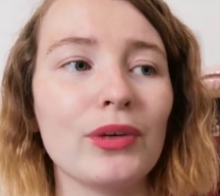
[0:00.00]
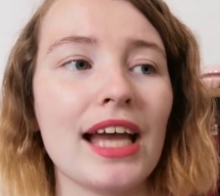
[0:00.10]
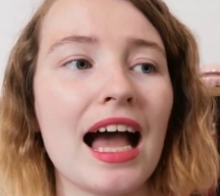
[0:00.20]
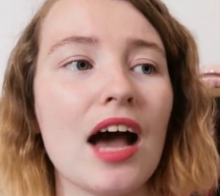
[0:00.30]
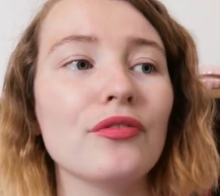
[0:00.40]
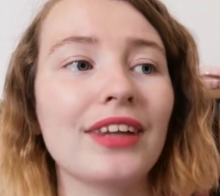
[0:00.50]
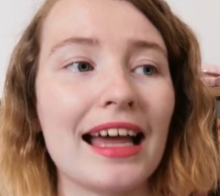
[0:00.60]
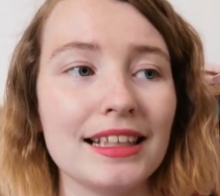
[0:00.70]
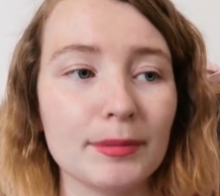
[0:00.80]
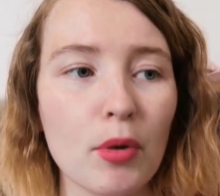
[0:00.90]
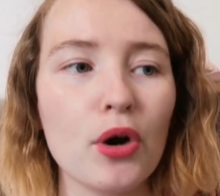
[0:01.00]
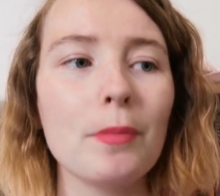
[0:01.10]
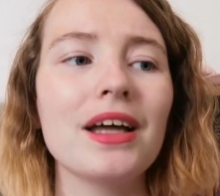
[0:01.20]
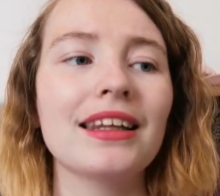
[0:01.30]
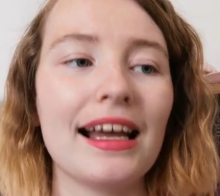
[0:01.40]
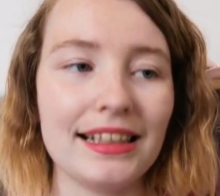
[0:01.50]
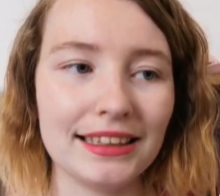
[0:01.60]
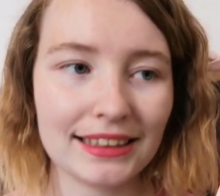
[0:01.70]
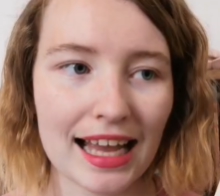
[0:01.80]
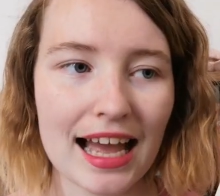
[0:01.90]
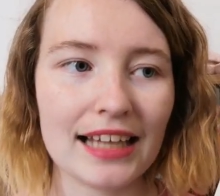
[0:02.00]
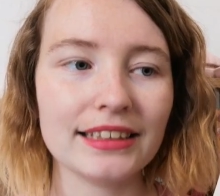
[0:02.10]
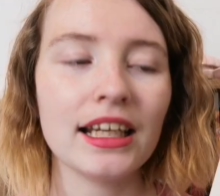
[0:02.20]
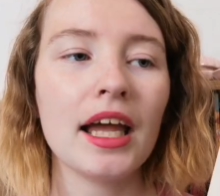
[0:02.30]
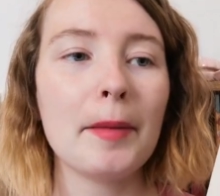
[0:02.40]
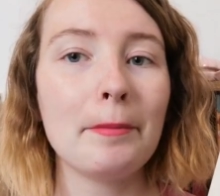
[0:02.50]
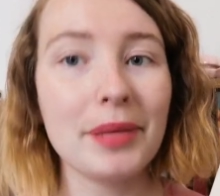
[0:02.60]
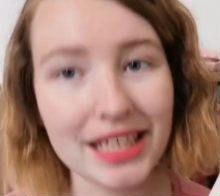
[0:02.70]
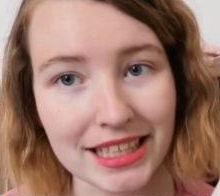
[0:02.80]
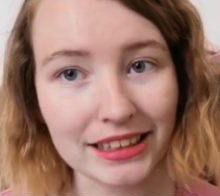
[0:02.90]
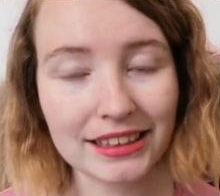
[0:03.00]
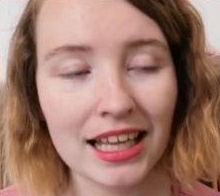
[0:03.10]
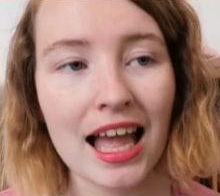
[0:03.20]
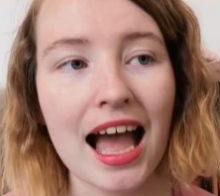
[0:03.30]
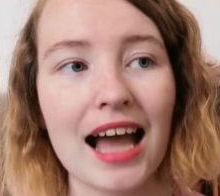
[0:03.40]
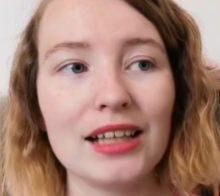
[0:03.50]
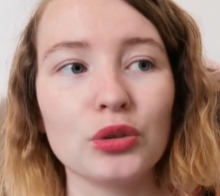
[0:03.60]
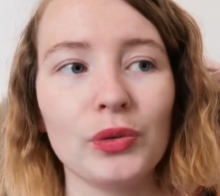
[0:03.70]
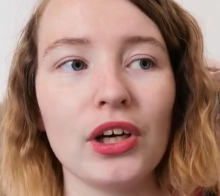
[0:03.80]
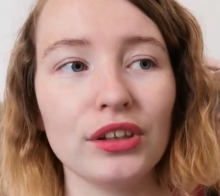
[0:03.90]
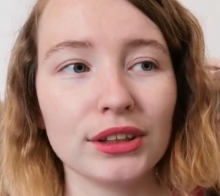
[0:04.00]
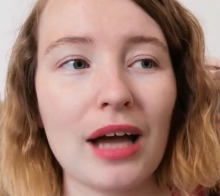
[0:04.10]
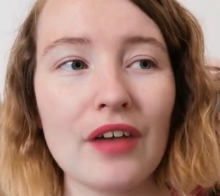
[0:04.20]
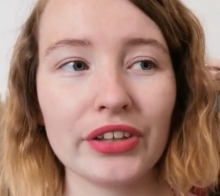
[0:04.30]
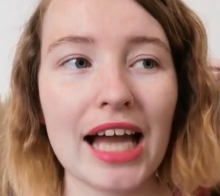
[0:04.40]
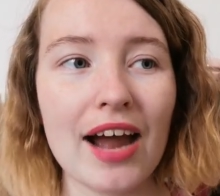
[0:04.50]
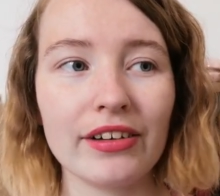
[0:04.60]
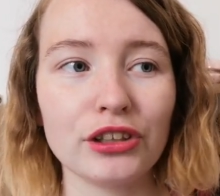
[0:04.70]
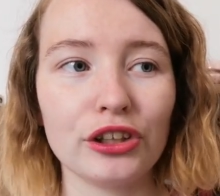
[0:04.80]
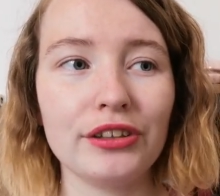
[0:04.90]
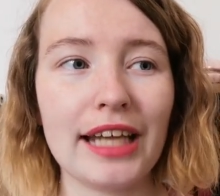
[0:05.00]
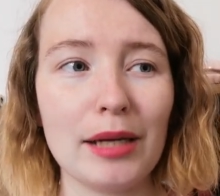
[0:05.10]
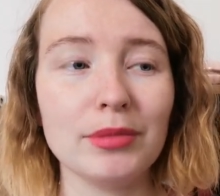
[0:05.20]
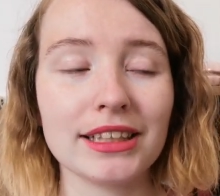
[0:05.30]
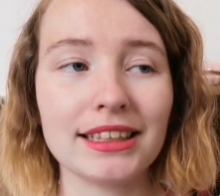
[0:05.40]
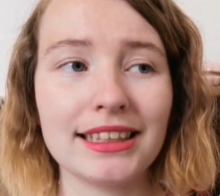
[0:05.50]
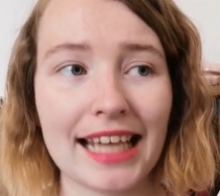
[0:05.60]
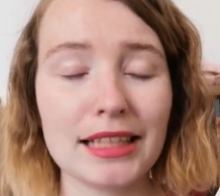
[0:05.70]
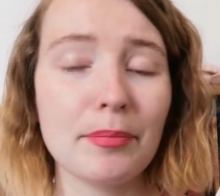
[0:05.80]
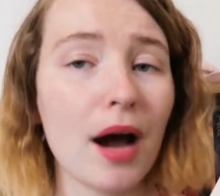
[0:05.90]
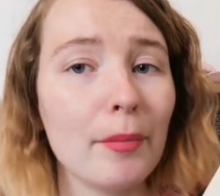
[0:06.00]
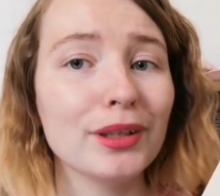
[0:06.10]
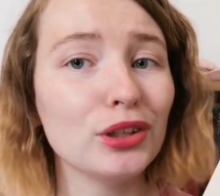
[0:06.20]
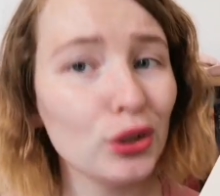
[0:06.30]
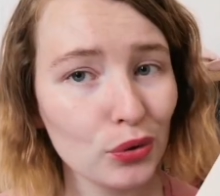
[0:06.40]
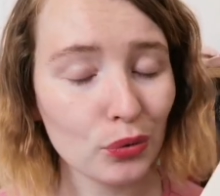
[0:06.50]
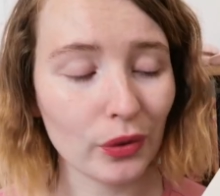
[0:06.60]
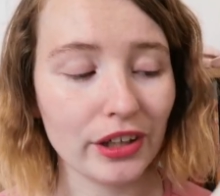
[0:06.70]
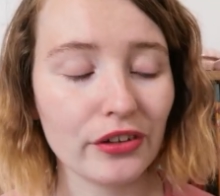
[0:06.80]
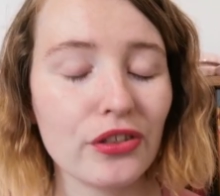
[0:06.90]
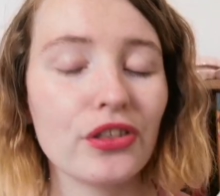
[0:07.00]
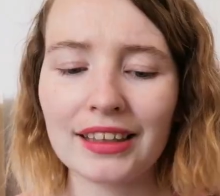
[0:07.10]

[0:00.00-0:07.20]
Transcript: We have Lanny's mum, Lanny's dad, Pete, and we also have a character named Dead Papa Toothworth.